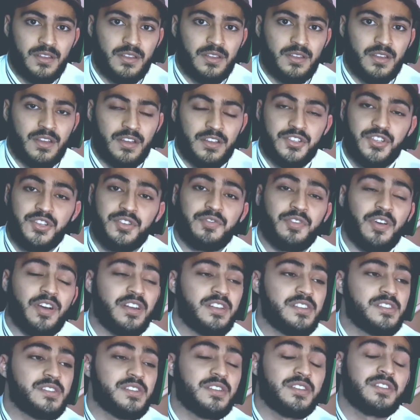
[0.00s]
And she
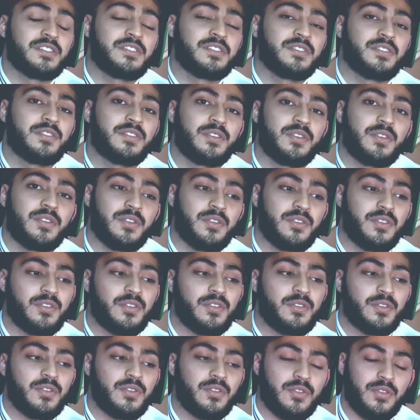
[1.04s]
finds it
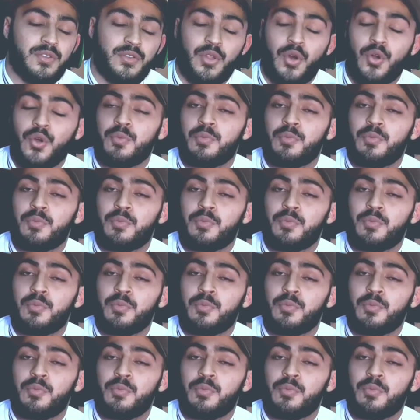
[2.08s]
no